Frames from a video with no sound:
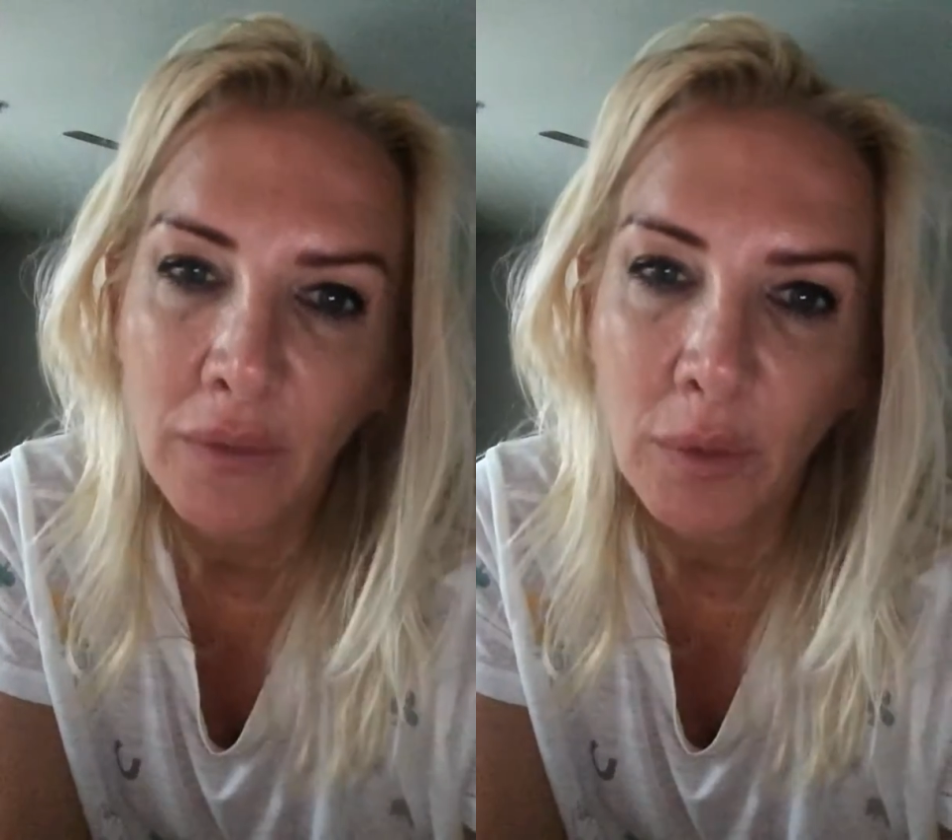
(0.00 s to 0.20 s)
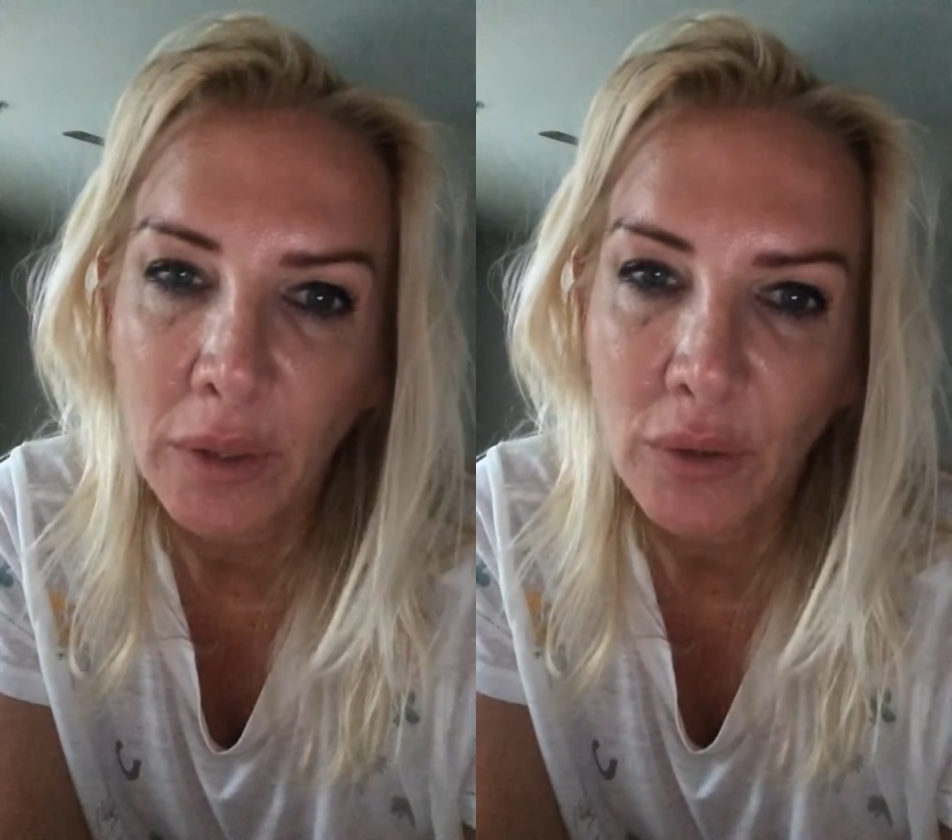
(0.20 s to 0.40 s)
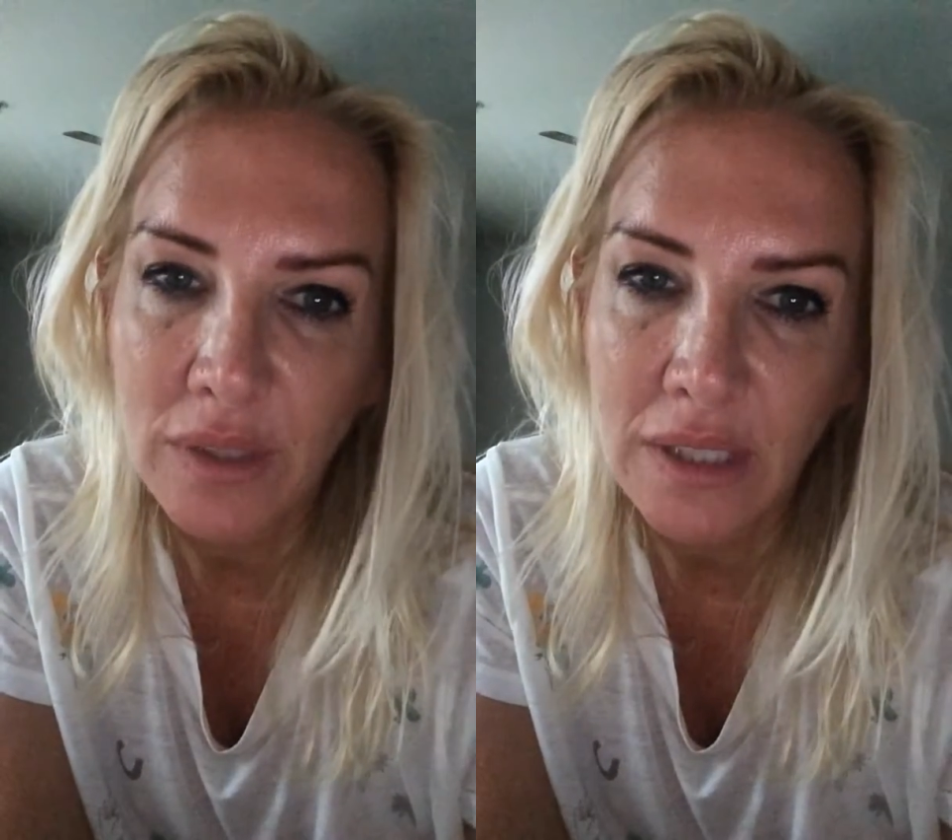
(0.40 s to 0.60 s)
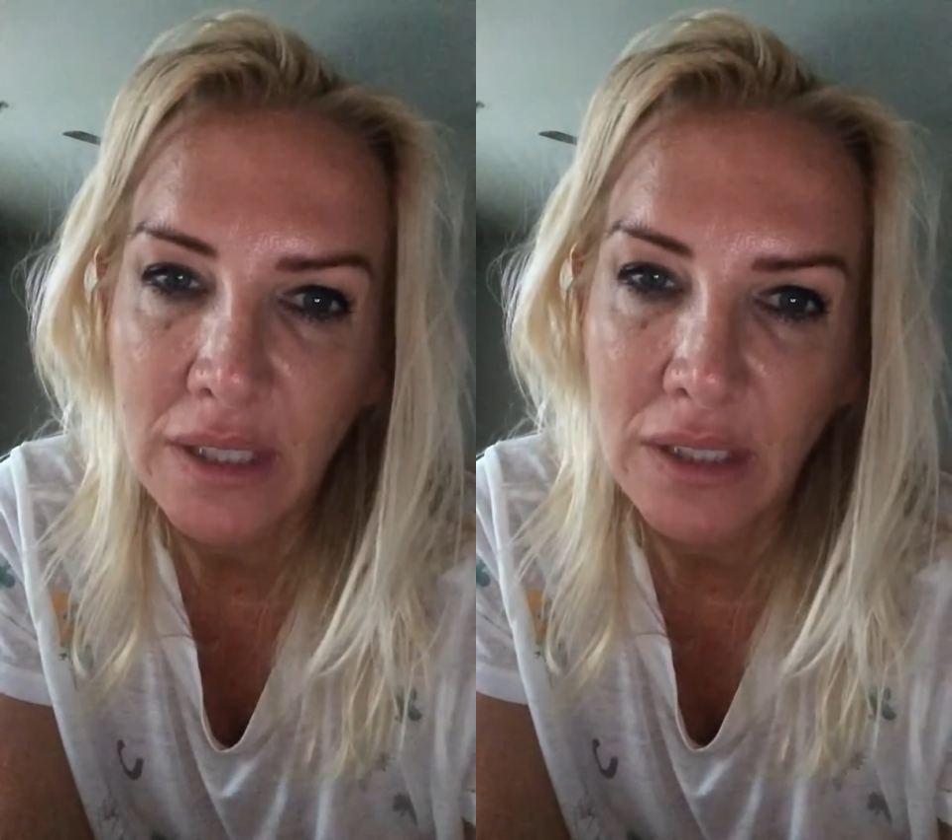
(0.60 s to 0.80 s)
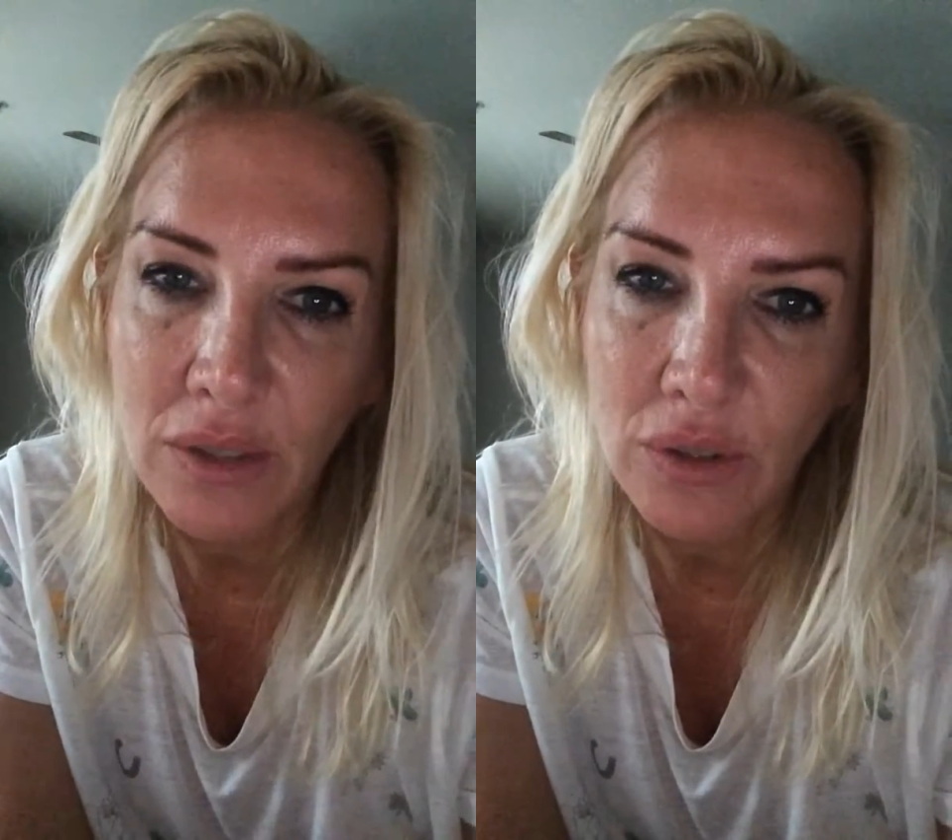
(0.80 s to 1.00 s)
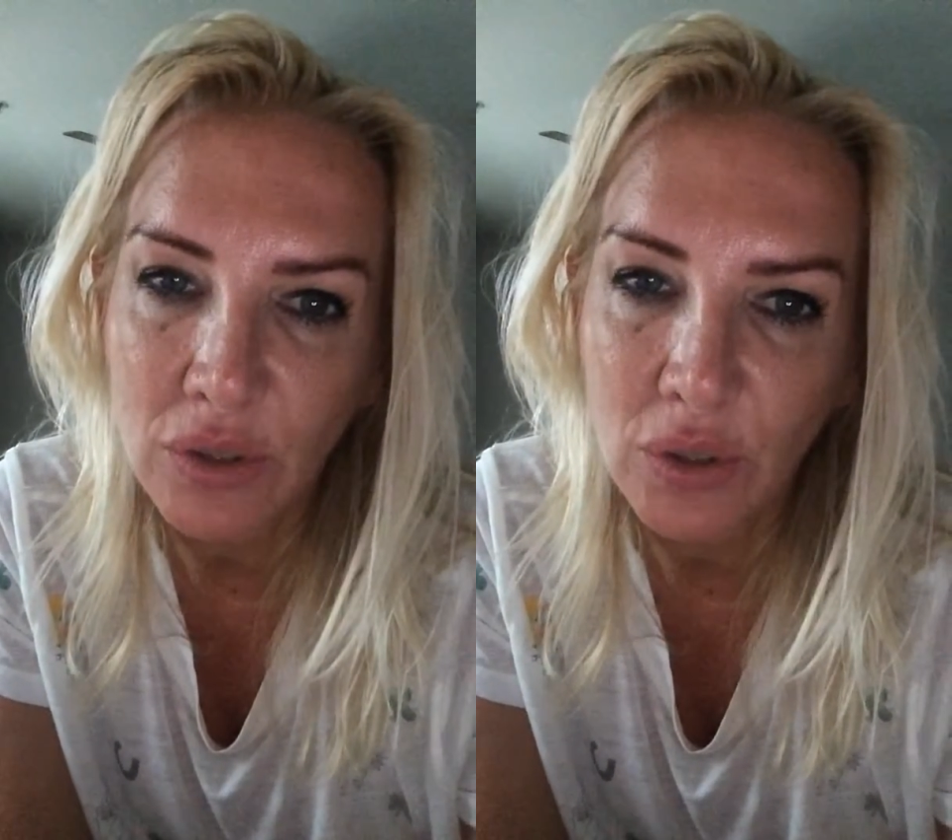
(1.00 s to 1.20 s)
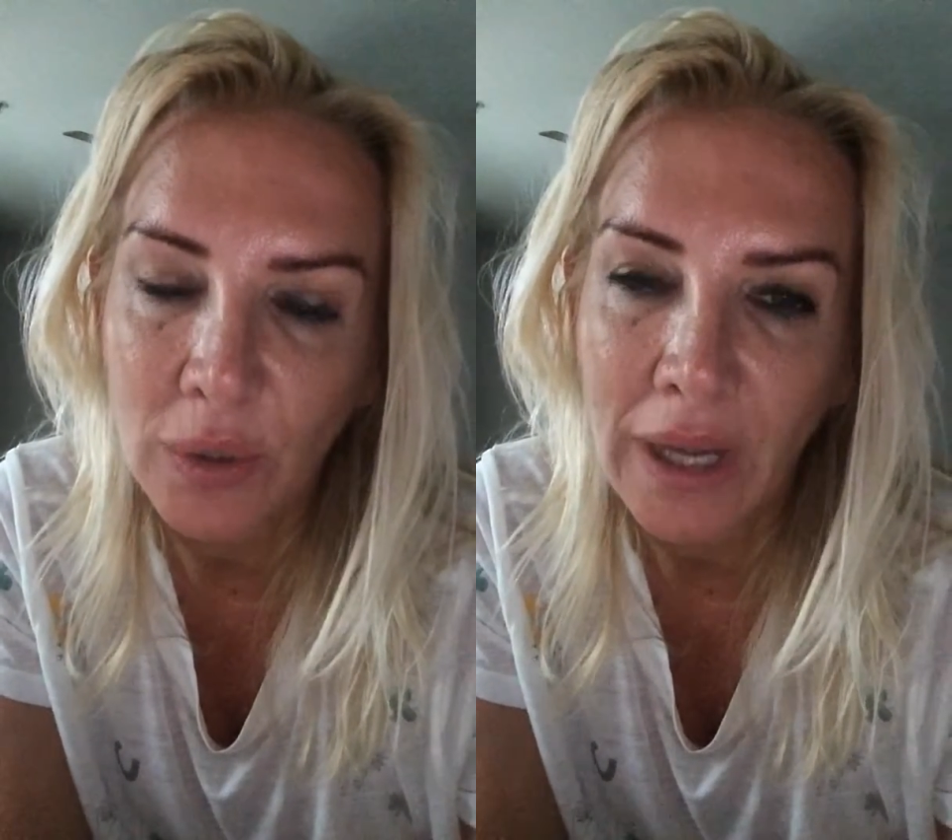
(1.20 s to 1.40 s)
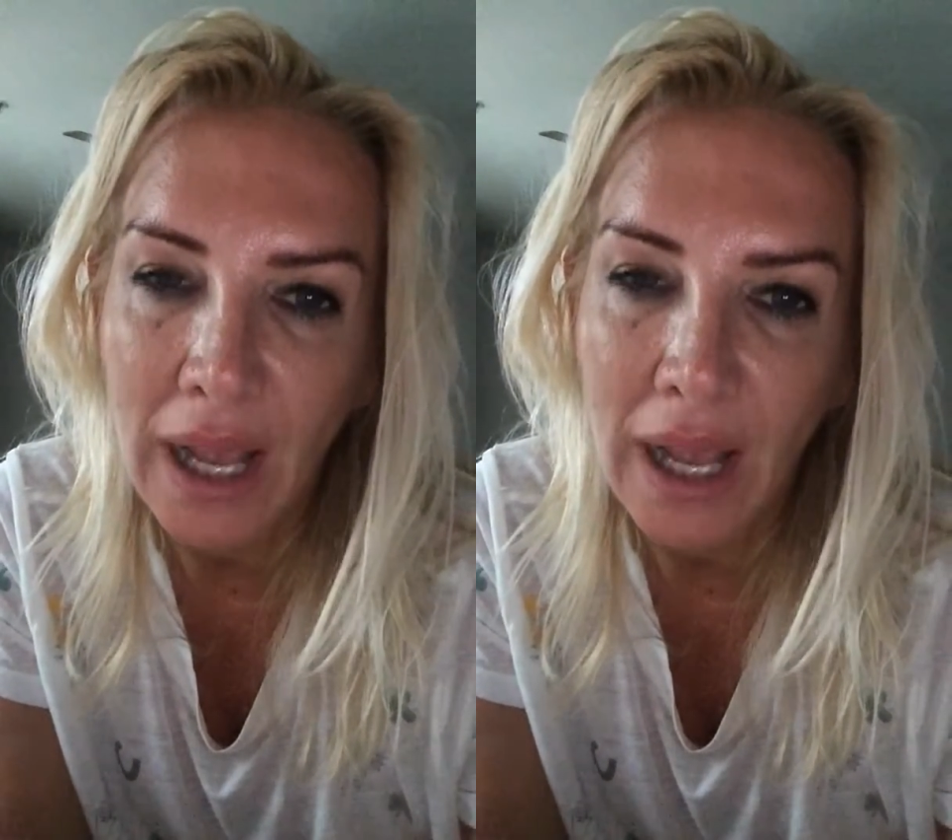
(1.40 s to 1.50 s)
your brothers and sisters through an